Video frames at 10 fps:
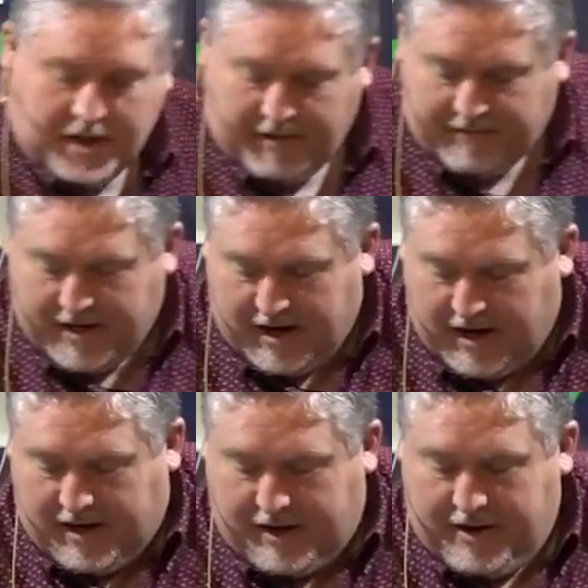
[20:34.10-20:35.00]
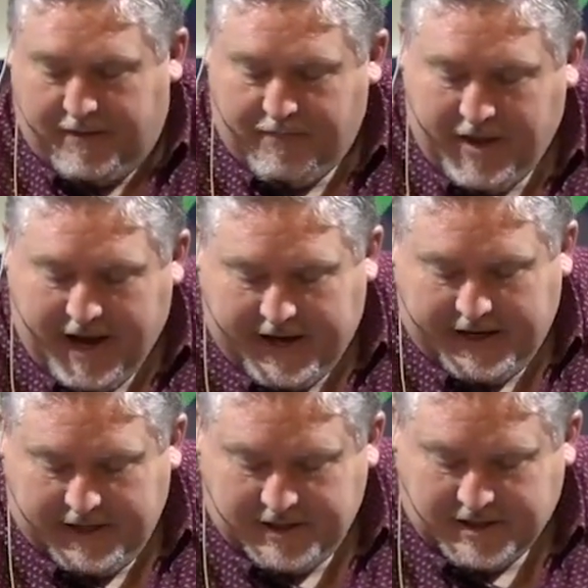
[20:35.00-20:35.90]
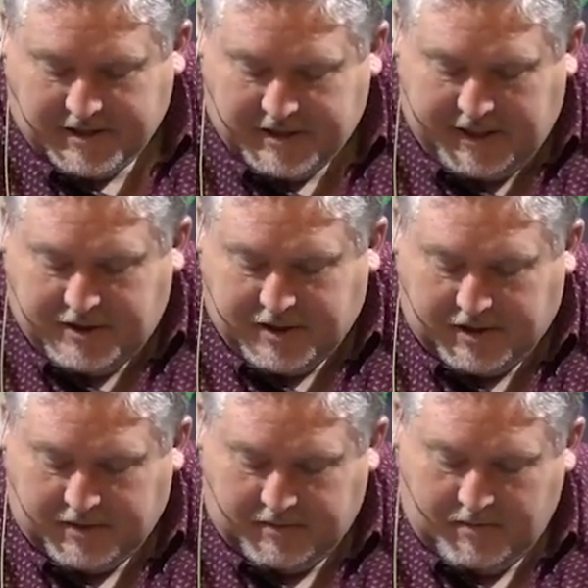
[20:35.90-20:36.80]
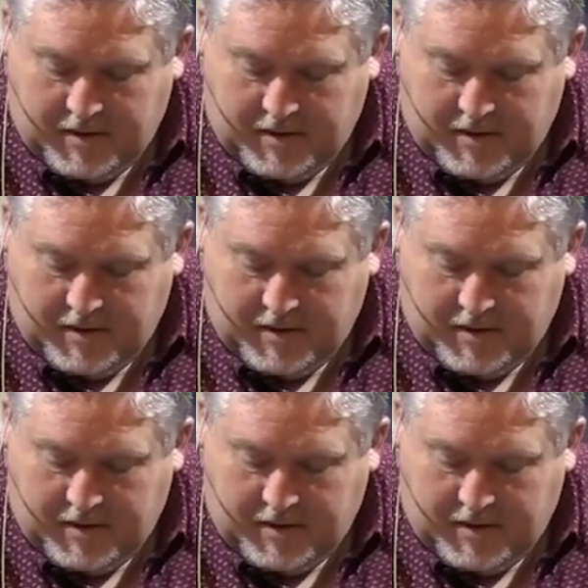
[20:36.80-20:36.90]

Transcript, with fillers: Son of God, at his ascension.